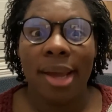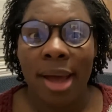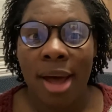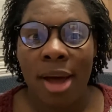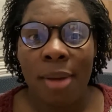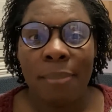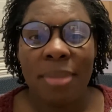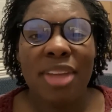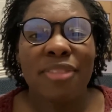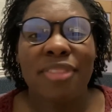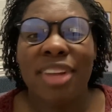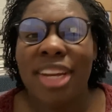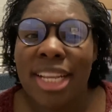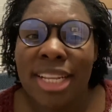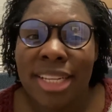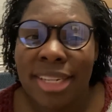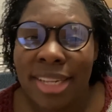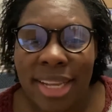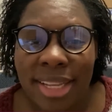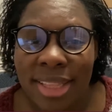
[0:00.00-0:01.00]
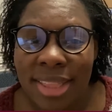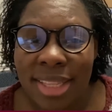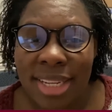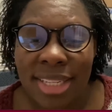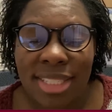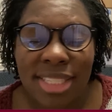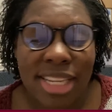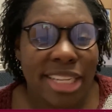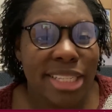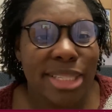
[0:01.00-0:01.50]
Um, even in, in
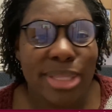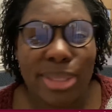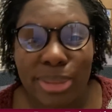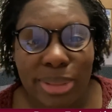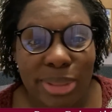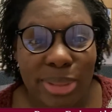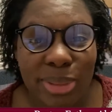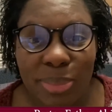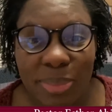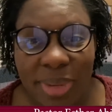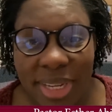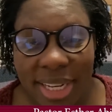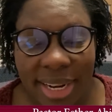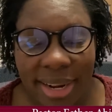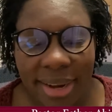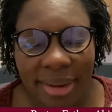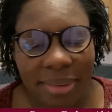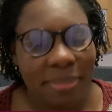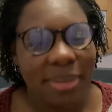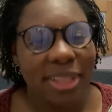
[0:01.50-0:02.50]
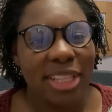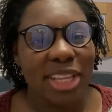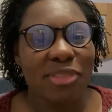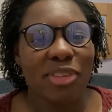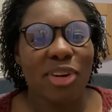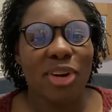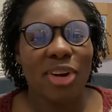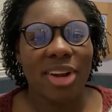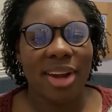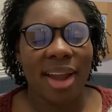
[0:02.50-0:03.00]
things like social media,
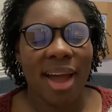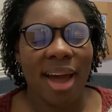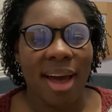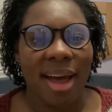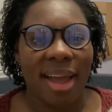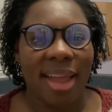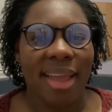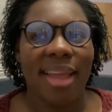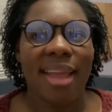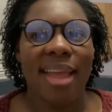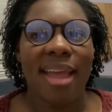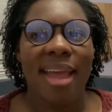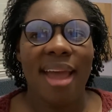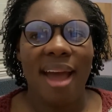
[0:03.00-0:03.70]
believe it or not,